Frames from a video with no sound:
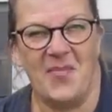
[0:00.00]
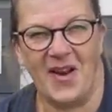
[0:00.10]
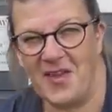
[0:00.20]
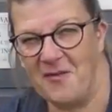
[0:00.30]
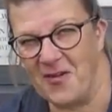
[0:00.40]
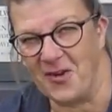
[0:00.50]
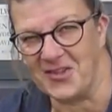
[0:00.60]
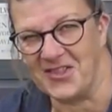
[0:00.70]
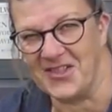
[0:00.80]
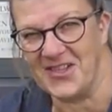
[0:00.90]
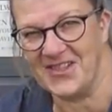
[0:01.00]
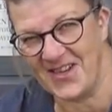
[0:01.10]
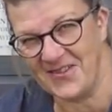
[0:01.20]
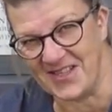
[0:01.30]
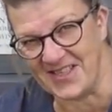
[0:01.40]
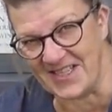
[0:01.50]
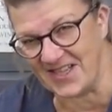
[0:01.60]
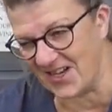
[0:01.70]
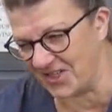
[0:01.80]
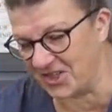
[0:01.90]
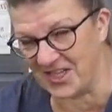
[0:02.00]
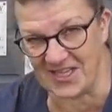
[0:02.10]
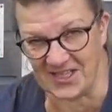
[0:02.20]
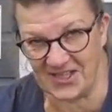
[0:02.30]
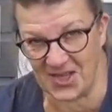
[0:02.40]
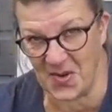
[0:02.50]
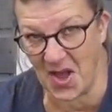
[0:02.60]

but I then forgot to sow the seed last year. So